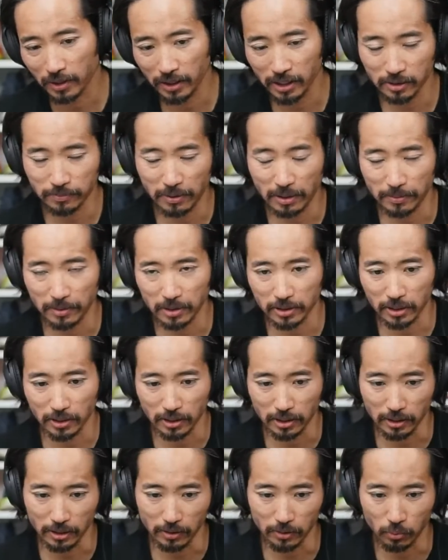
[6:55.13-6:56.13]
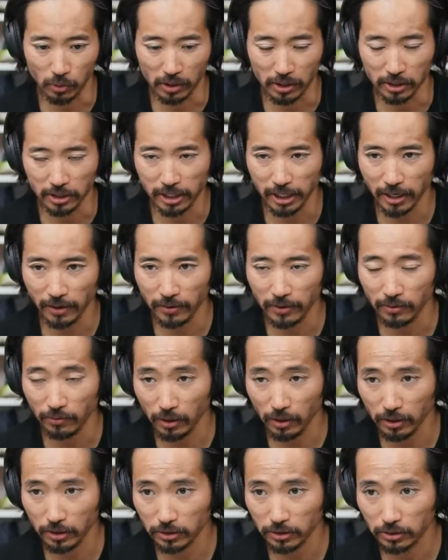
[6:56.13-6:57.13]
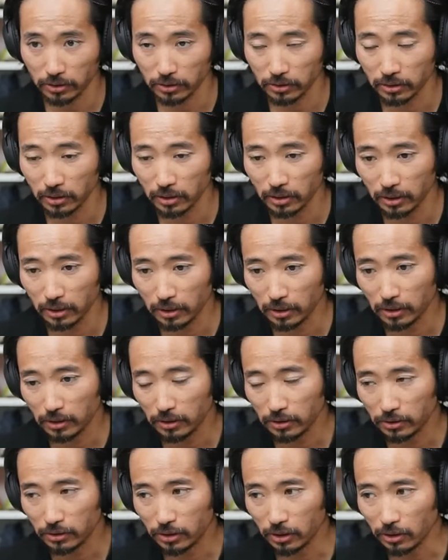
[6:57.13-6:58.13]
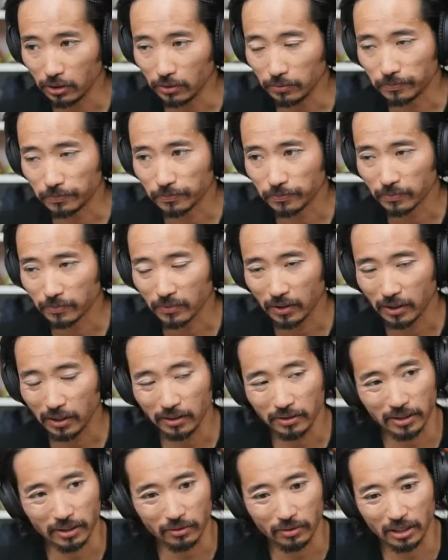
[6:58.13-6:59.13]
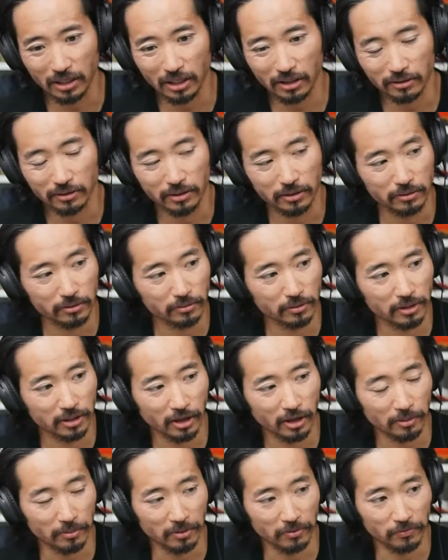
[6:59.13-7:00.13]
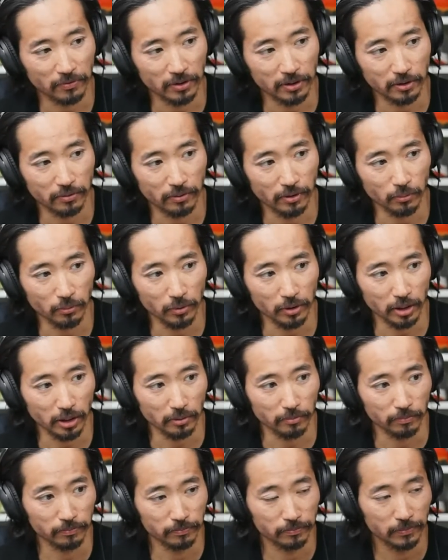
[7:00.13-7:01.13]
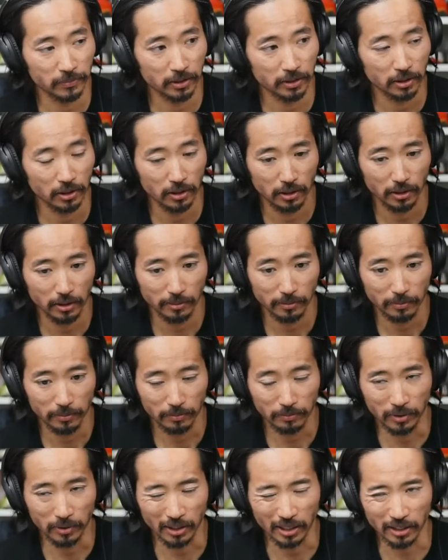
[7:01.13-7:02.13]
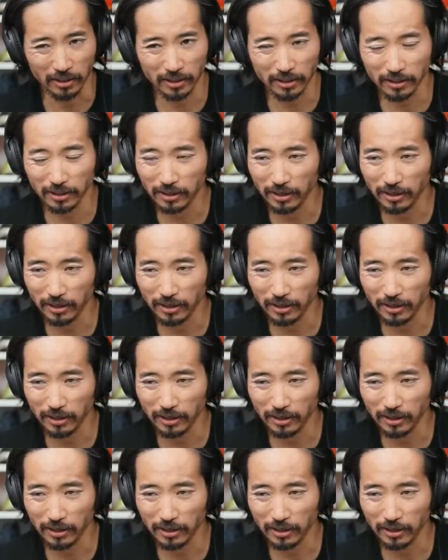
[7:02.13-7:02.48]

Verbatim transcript: his bib is in the, with the charity runners. So I was like, wow, that would have been fun to run with him. But I,